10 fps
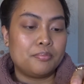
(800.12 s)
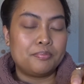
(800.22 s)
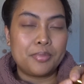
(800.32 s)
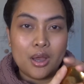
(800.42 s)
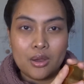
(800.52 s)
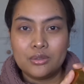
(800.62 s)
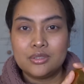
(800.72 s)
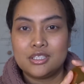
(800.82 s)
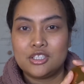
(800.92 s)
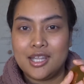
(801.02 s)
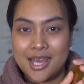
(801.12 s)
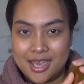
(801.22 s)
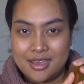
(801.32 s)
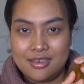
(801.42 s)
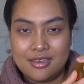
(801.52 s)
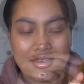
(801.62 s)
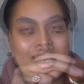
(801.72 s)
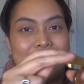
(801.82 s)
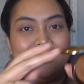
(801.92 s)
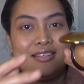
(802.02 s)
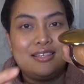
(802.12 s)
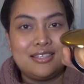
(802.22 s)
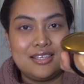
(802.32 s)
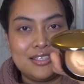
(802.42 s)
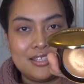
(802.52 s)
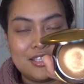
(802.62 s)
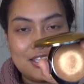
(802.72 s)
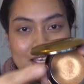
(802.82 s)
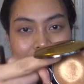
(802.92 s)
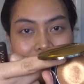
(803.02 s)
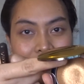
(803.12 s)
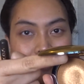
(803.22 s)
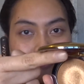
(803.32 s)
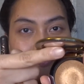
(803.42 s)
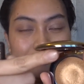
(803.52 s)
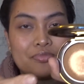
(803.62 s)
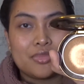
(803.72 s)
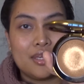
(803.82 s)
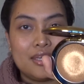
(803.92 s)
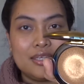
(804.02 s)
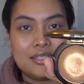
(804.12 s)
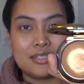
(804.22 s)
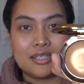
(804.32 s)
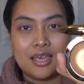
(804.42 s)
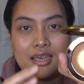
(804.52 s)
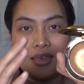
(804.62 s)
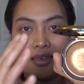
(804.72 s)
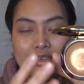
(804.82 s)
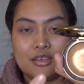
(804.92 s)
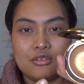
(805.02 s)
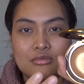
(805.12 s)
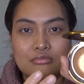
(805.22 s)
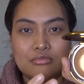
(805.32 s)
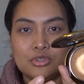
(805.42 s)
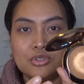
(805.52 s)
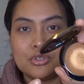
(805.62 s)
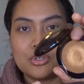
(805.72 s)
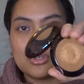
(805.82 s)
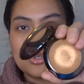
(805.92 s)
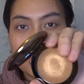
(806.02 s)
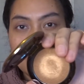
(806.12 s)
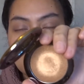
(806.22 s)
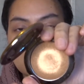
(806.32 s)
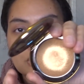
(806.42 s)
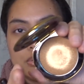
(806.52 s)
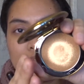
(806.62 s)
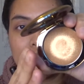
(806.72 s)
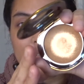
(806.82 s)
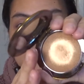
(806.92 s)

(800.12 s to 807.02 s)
Peau de Soleil. Yeah, this is the shade. It's a gold